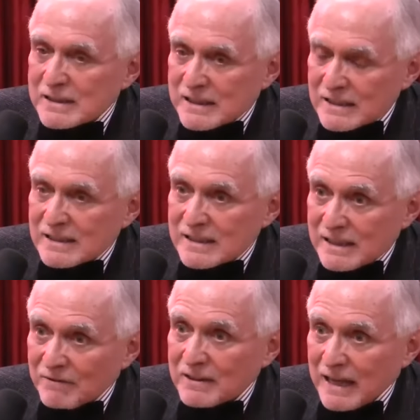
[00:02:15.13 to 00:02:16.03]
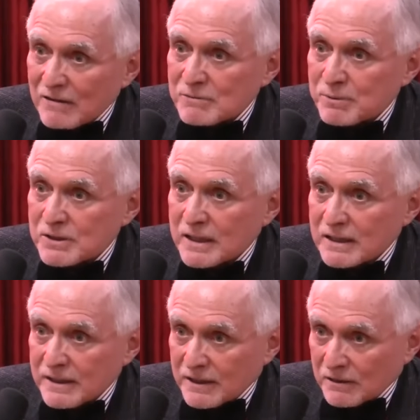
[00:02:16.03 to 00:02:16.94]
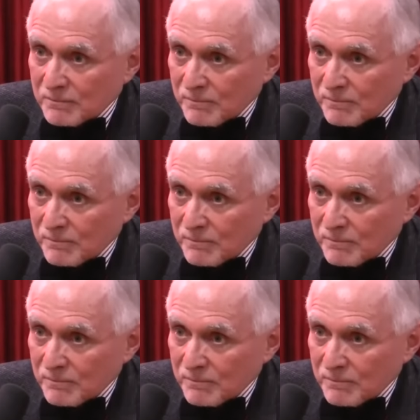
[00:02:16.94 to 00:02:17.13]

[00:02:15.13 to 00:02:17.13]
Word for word: sixty-seven thousand percent a year.